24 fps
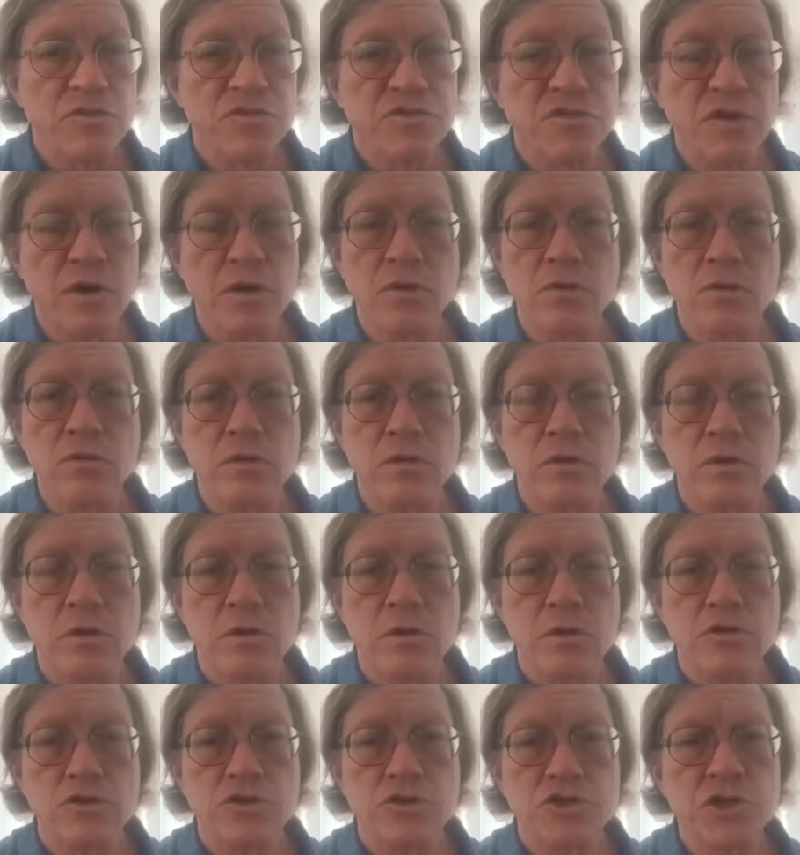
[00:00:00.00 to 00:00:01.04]
So,
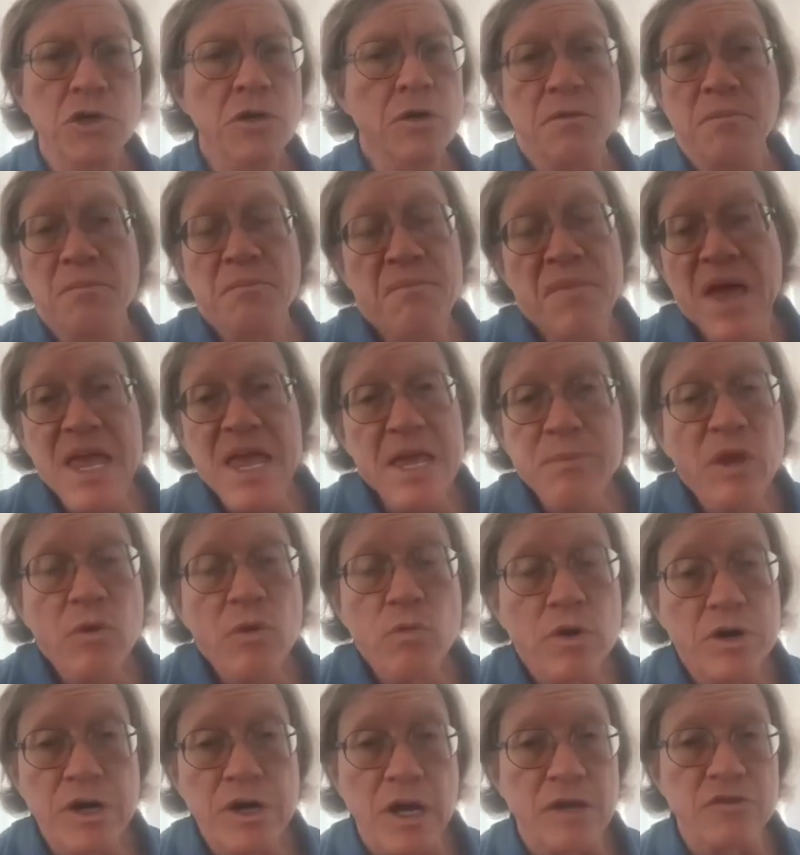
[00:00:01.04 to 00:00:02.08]
sure,
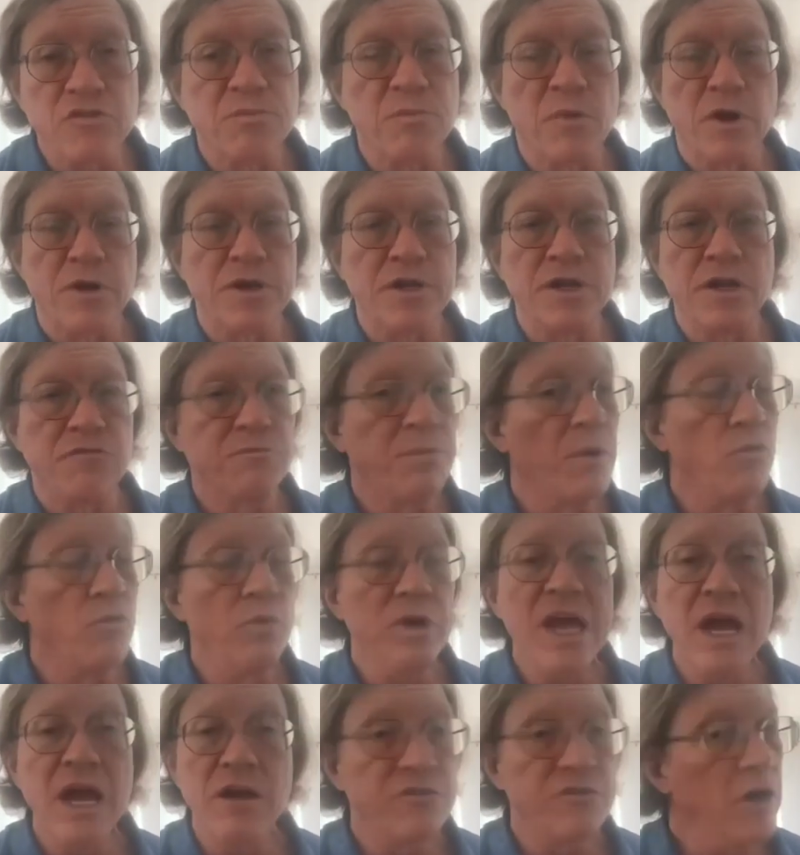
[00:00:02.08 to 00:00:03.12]
maybe we're not smart enough, but
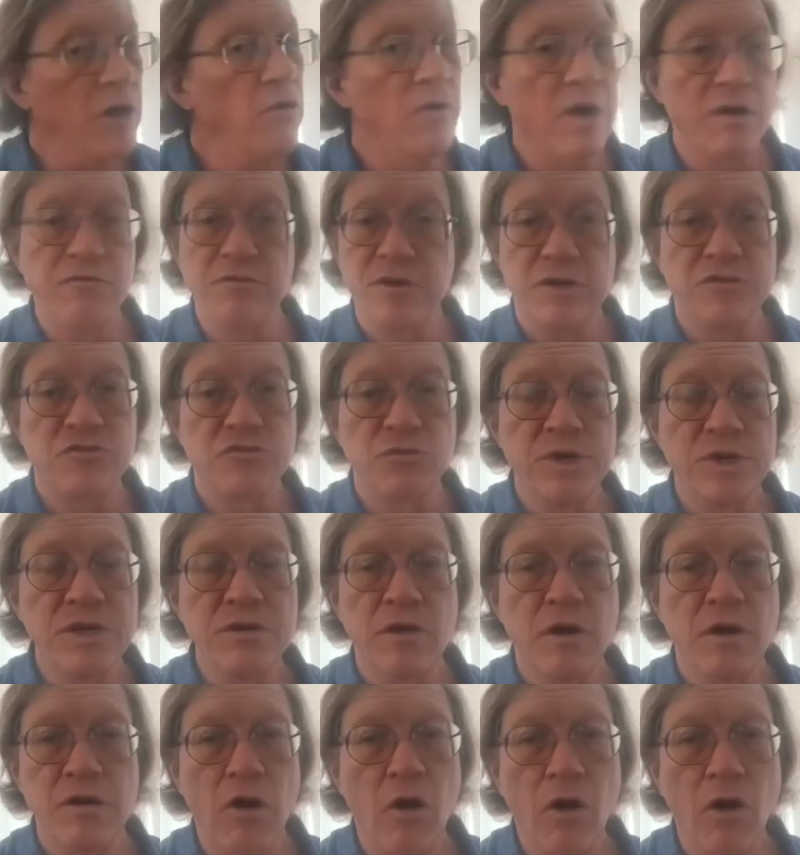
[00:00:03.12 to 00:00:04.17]
we have no evidence.
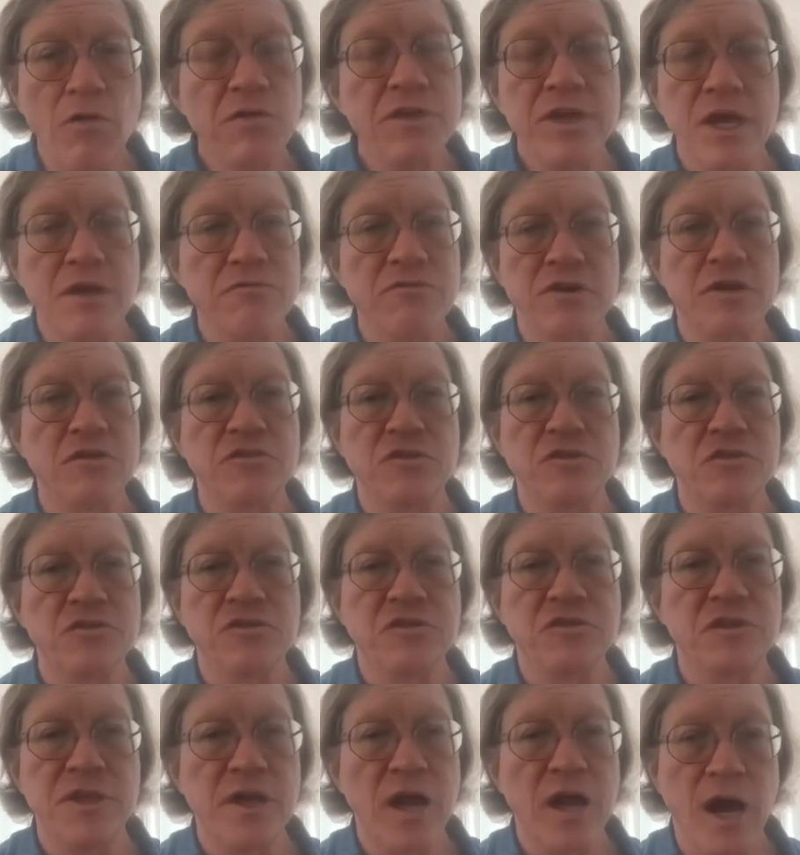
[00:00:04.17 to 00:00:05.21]
All the evidence
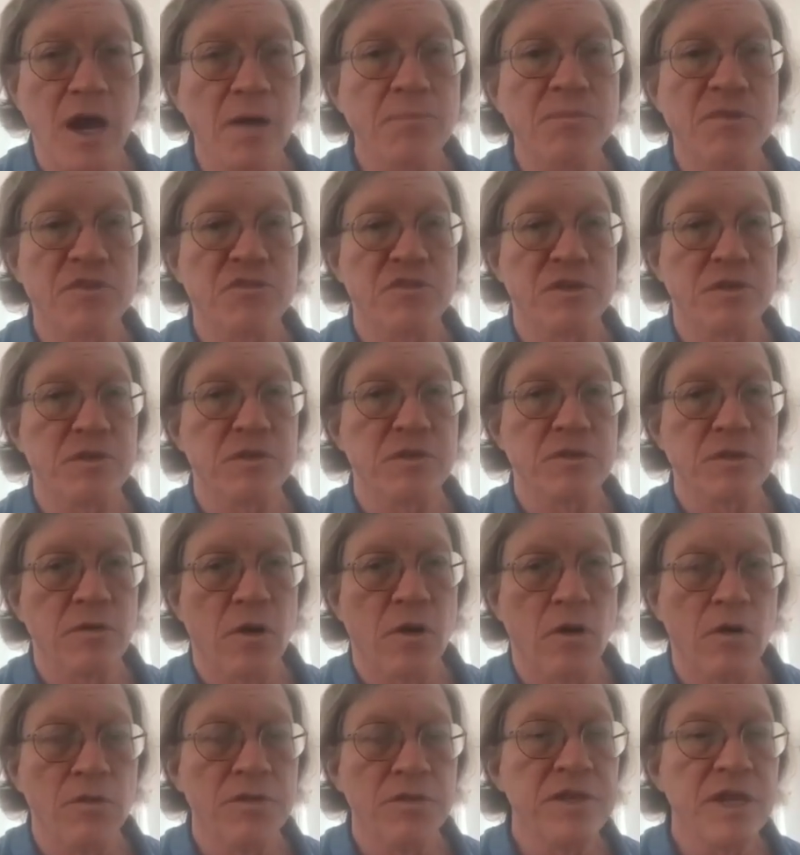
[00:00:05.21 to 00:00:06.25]
is to the opposite.
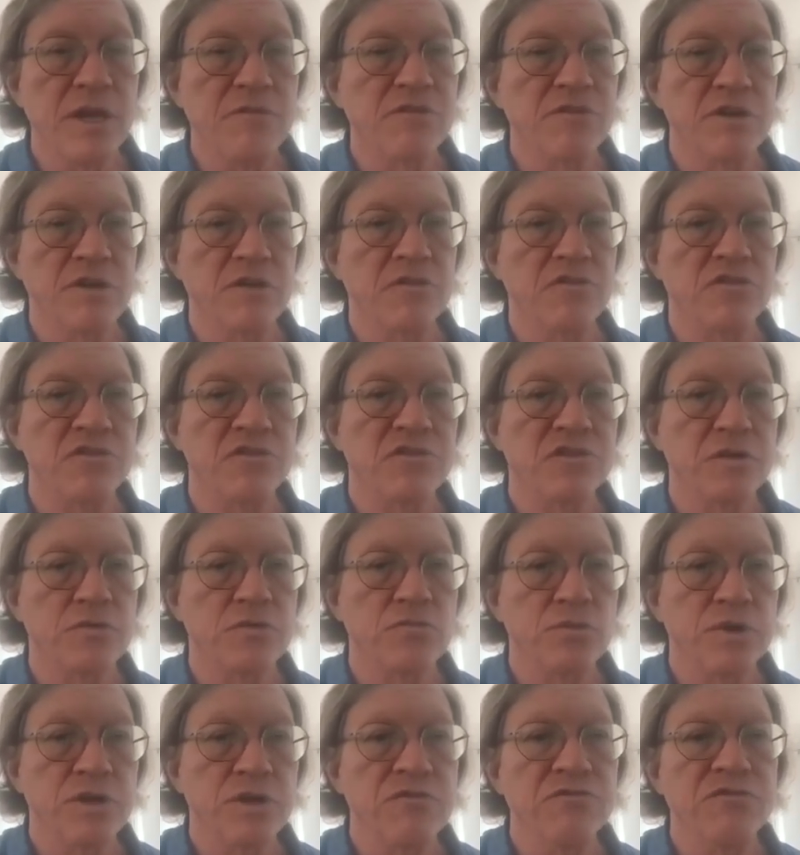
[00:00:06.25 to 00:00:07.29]
All the evidence is
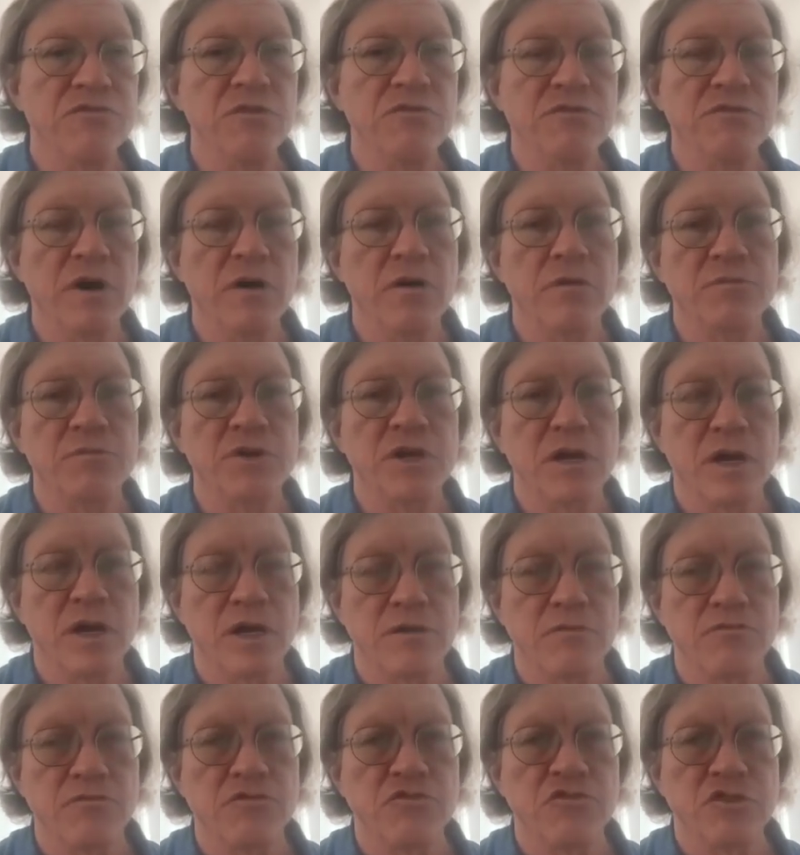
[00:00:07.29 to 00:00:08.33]
that we've developed a
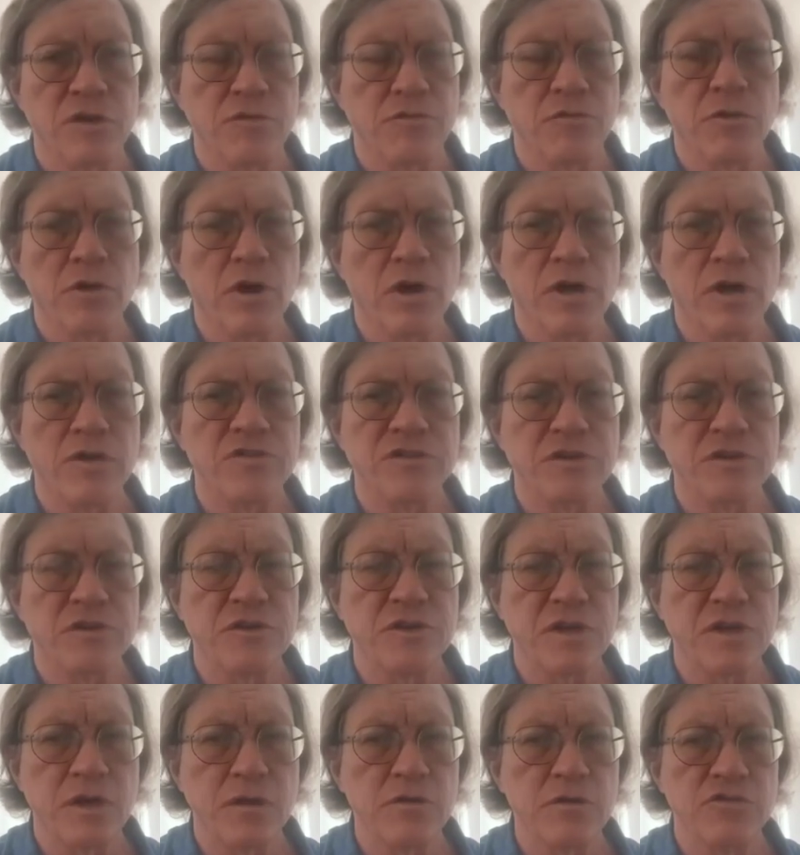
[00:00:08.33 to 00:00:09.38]
kind of generalized
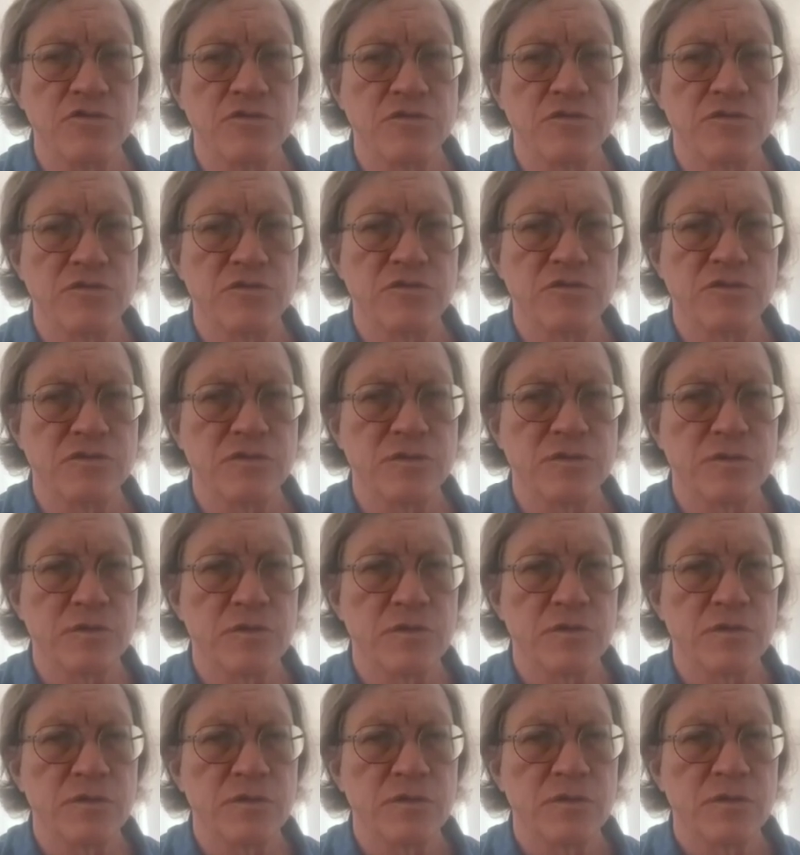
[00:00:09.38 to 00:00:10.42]
intelligence
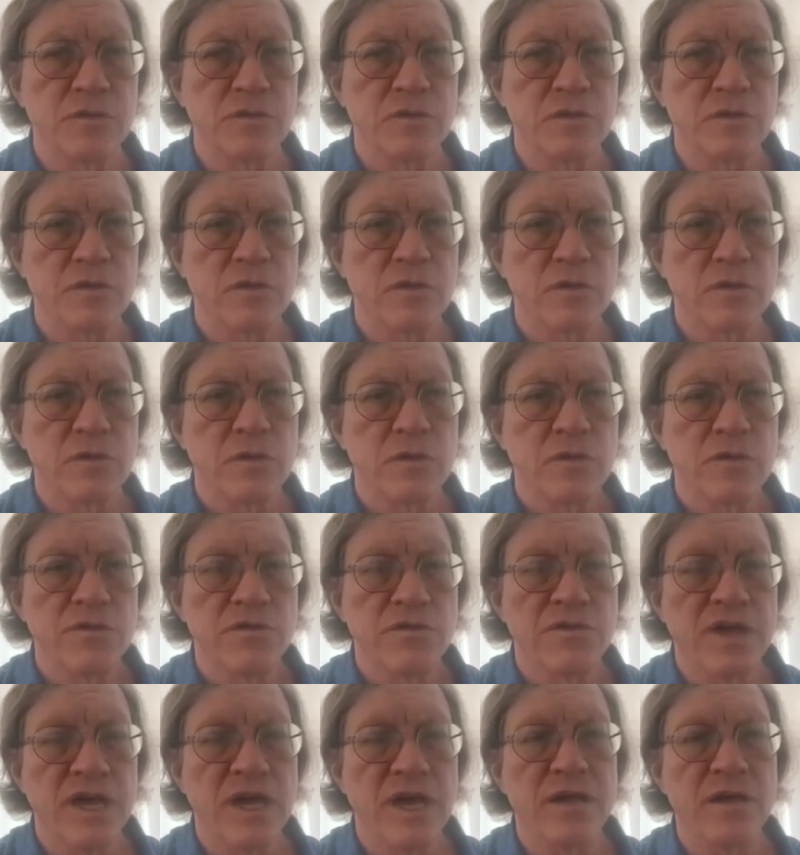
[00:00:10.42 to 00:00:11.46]

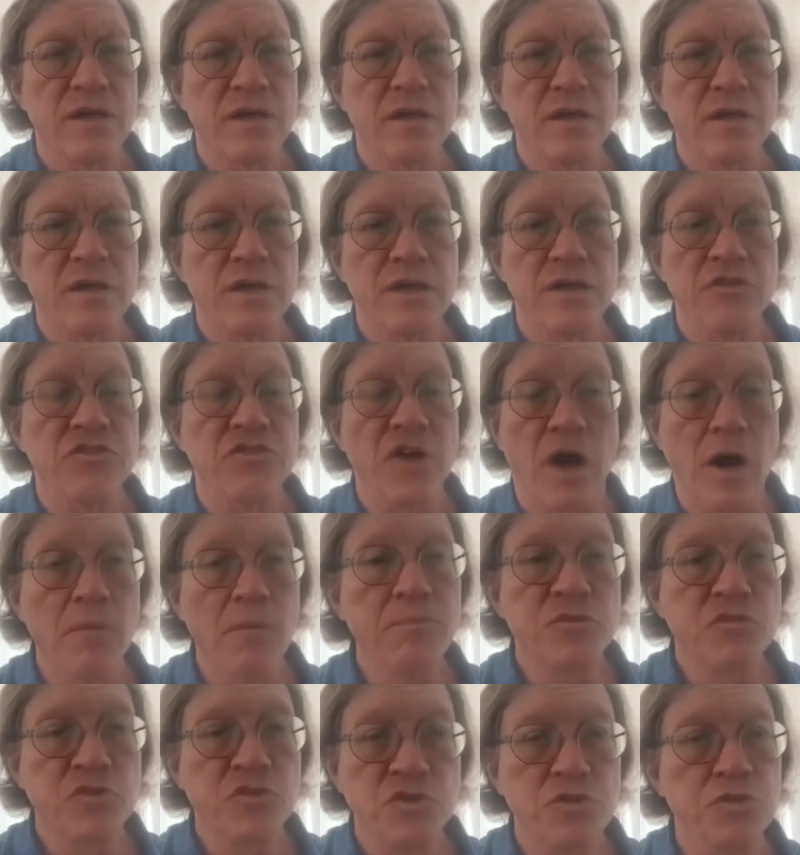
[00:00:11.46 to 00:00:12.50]
that is up
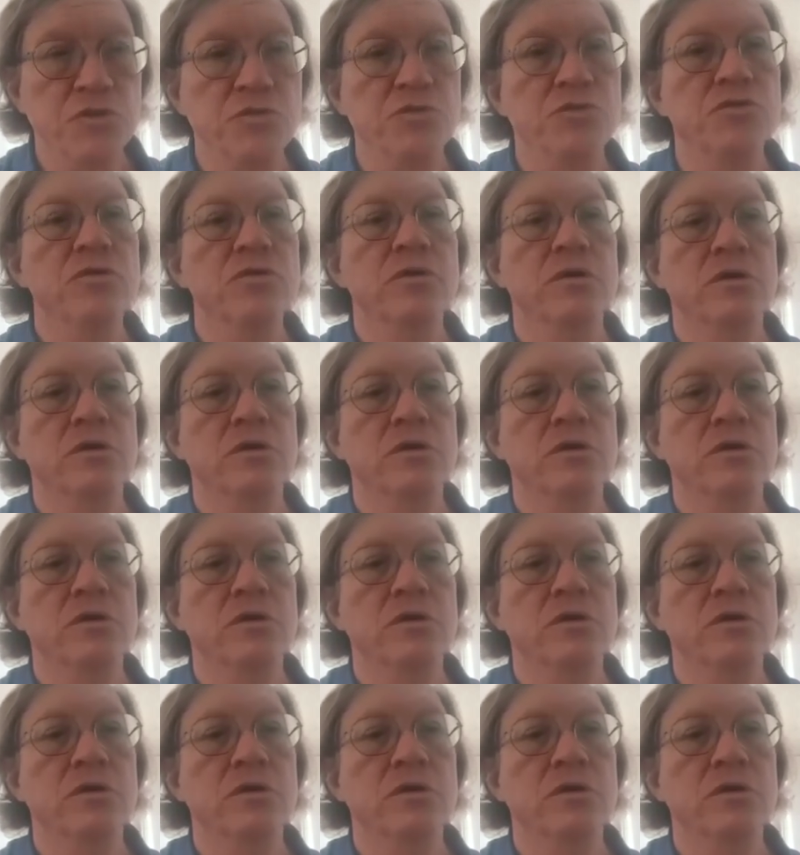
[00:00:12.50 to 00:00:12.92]
to